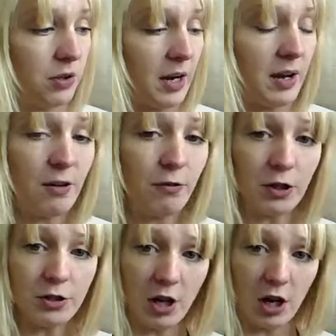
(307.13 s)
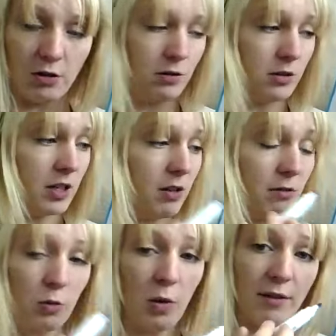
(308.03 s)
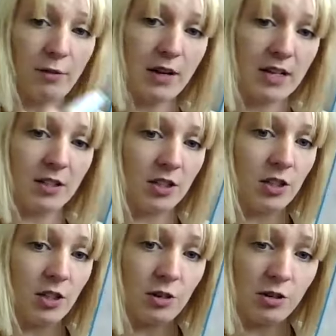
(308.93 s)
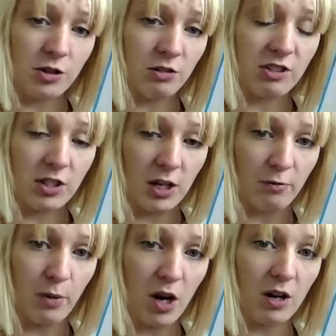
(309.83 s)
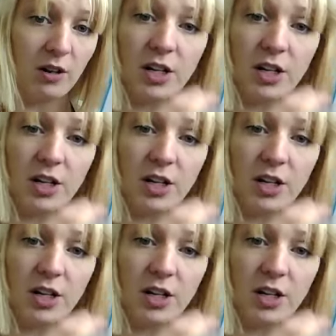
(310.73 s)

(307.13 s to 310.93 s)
Now, if you don't, for whatever reason, you use your reserve pot.